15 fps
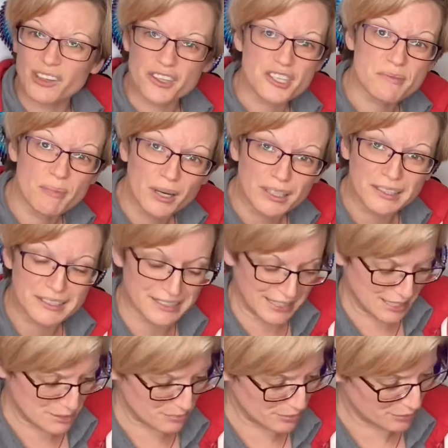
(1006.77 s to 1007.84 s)
the smaller
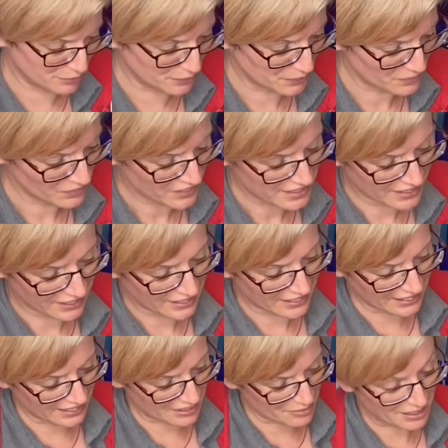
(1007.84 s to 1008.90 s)
side before,
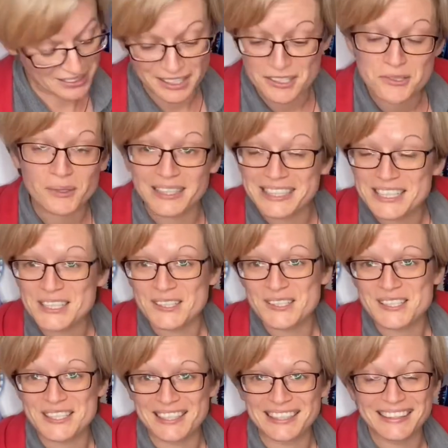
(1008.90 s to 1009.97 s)
and that's quite
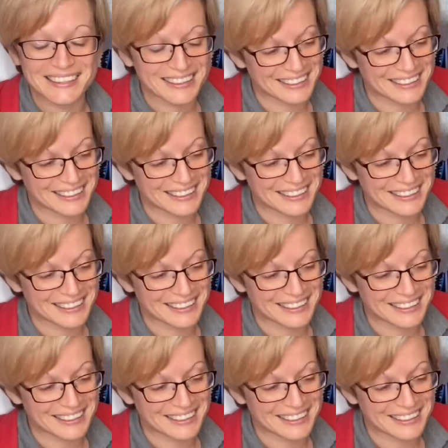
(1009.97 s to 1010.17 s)
interesting.